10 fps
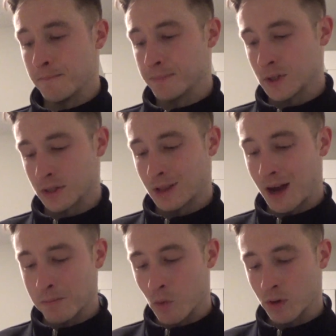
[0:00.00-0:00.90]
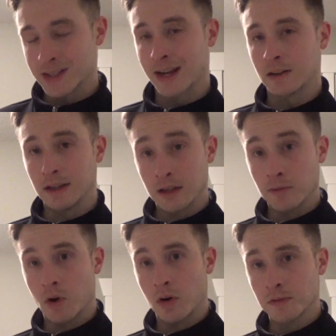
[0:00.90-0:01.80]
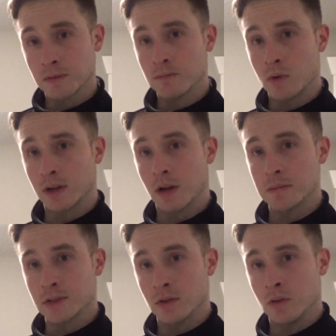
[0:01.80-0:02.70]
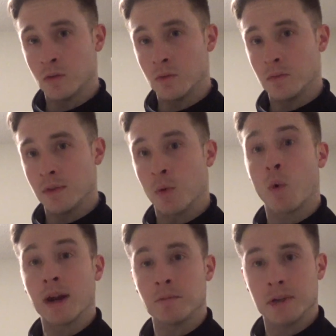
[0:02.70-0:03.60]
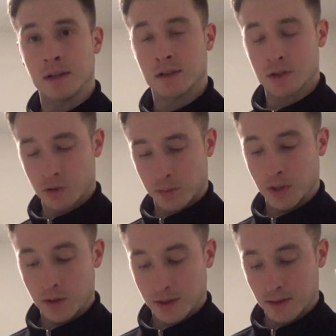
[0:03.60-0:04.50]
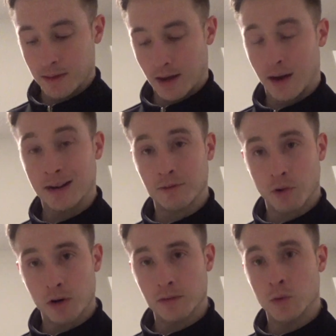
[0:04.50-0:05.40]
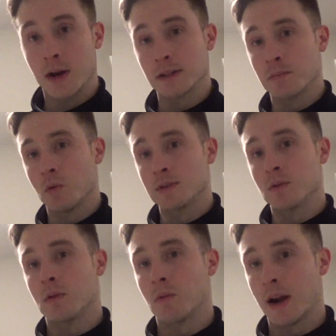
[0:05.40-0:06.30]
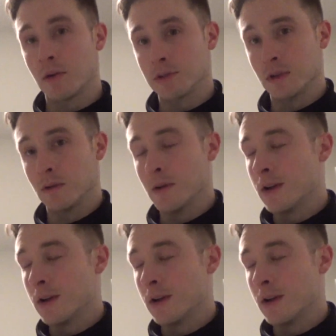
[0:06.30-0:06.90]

there's a lot more technique involved when it comes to the weight being distributed in front of you as opposed to around you.